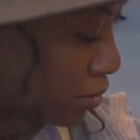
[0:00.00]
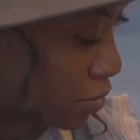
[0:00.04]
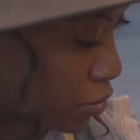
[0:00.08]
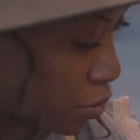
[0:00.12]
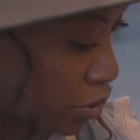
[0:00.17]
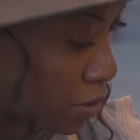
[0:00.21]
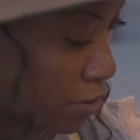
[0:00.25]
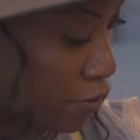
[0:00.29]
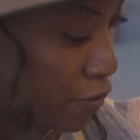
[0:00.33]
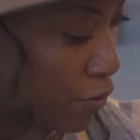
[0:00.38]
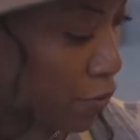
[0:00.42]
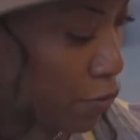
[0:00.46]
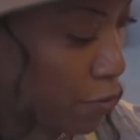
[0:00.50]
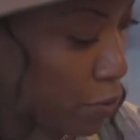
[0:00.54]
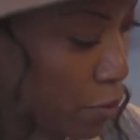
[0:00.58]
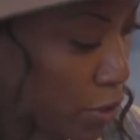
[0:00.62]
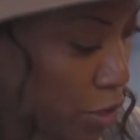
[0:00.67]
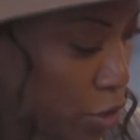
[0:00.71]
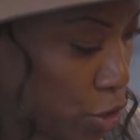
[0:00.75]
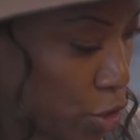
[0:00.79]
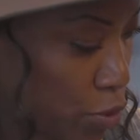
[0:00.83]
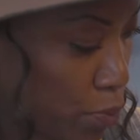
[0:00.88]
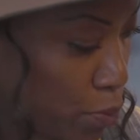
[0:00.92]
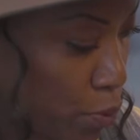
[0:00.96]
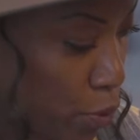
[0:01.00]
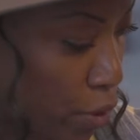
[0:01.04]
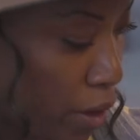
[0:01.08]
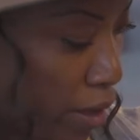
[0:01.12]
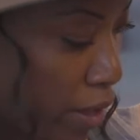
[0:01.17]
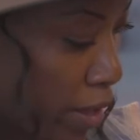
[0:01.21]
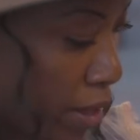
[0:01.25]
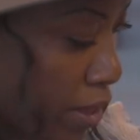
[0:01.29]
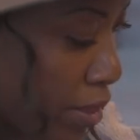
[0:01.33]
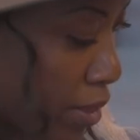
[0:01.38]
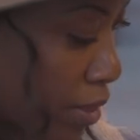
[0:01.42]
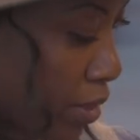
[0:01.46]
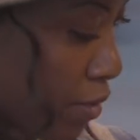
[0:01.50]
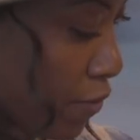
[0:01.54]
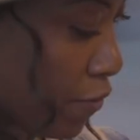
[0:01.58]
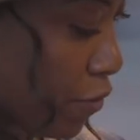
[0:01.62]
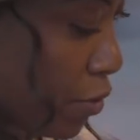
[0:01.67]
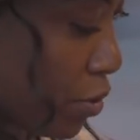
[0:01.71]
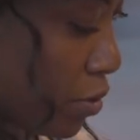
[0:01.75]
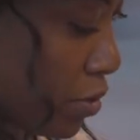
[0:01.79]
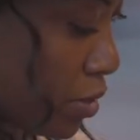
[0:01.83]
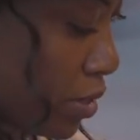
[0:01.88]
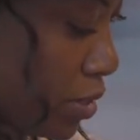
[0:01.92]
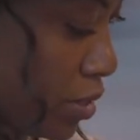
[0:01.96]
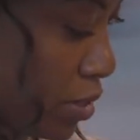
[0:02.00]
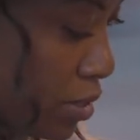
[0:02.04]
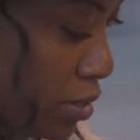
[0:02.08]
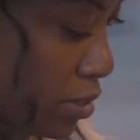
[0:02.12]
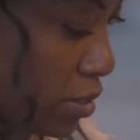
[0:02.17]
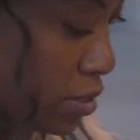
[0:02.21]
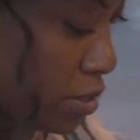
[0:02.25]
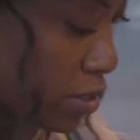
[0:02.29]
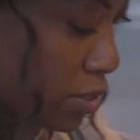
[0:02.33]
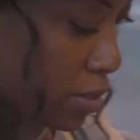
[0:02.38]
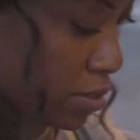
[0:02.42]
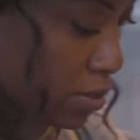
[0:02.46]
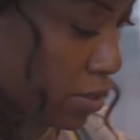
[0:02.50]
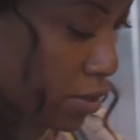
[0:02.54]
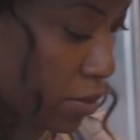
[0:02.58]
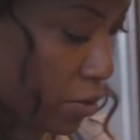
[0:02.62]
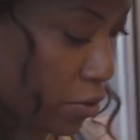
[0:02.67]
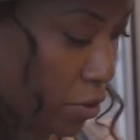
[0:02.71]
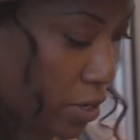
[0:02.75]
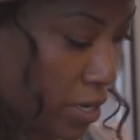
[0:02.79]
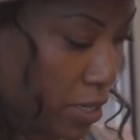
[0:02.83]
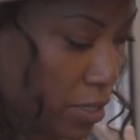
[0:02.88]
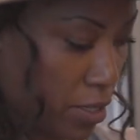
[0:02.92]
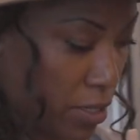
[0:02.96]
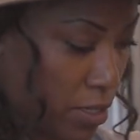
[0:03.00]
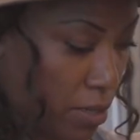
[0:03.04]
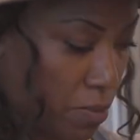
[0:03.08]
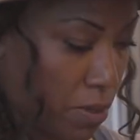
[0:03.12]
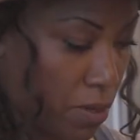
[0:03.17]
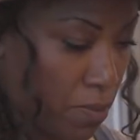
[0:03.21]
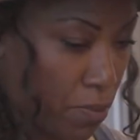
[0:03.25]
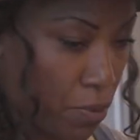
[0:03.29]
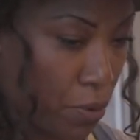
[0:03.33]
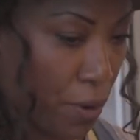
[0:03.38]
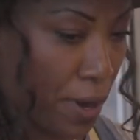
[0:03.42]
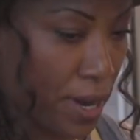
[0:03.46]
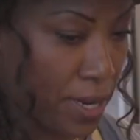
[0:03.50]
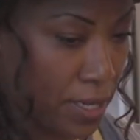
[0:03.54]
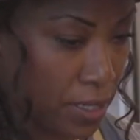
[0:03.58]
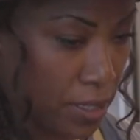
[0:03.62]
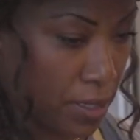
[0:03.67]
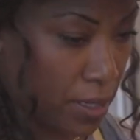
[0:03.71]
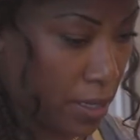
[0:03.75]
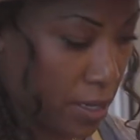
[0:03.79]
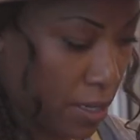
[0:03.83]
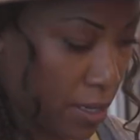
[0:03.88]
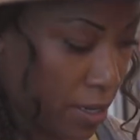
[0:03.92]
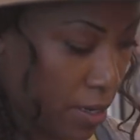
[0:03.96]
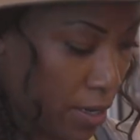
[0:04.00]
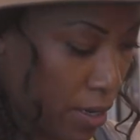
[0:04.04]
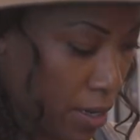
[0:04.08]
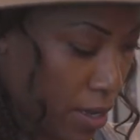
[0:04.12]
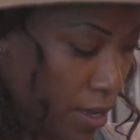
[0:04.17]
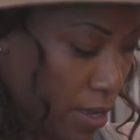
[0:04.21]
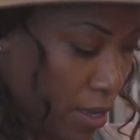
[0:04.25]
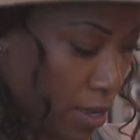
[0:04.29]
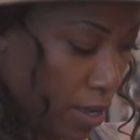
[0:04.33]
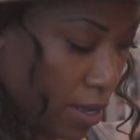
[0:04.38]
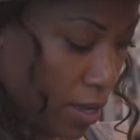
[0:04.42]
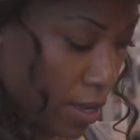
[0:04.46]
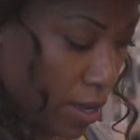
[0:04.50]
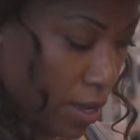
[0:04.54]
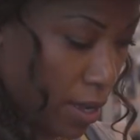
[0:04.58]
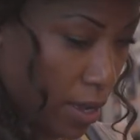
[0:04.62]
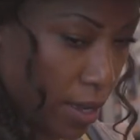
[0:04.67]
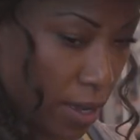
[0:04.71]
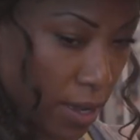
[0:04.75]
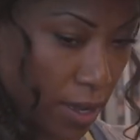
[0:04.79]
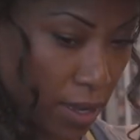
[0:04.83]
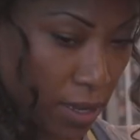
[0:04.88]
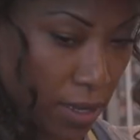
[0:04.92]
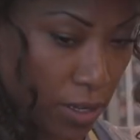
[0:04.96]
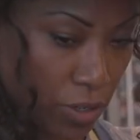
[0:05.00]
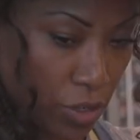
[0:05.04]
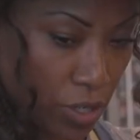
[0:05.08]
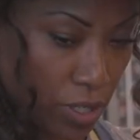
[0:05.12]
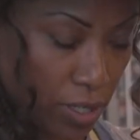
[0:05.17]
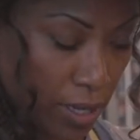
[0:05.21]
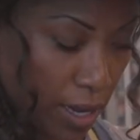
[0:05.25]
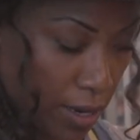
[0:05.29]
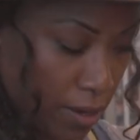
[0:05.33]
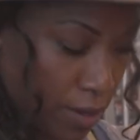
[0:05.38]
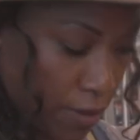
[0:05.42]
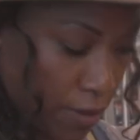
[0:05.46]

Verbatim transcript: sort of rich broth mm-hmm. for these greens to be braised in and just kind